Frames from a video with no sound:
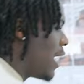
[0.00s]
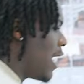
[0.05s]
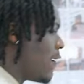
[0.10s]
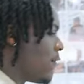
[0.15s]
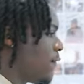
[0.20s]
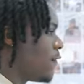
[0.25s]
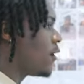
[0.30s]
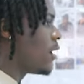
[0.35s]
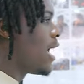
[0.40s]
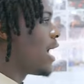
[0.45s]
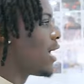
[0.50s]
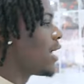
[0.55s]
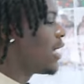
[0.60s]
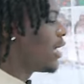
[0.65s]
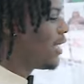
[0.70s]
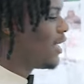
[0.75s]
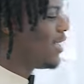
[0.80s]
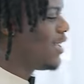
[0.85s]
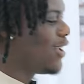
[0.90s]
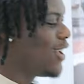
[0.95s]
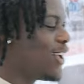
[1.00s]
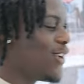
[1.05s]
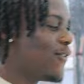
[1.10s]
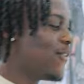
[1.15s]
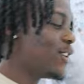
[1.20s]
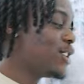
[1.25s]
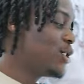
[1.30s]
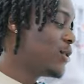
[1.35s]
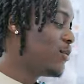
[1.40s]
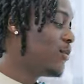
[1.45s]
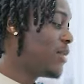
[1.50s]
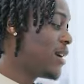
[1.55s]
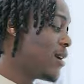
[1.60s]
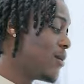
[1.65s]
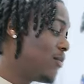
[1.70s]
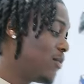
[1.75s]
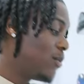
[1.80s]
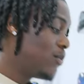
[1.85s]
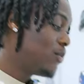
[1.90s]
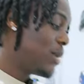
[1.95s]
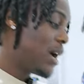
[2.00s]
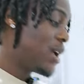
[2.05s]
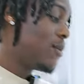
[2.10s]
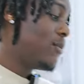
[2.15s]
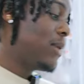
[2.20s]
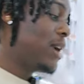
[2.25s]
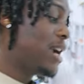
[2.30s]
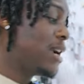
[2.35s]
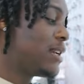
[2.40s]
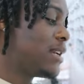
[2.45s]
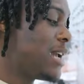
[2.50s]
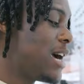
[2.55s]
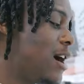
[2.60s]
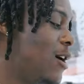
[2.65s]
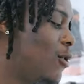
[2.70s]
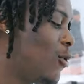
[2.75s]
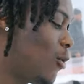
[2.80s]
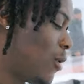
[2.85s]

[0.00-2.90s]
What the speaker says: I feel like if I should buy a pair now